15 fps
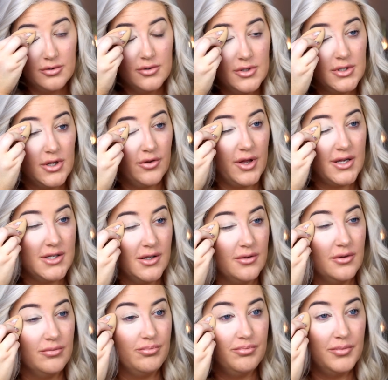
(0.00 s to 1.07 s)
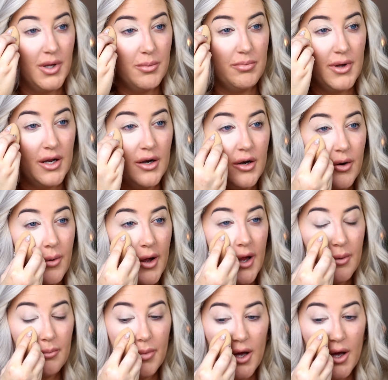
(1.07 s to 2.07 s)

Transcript: So that's a, a bit annoying,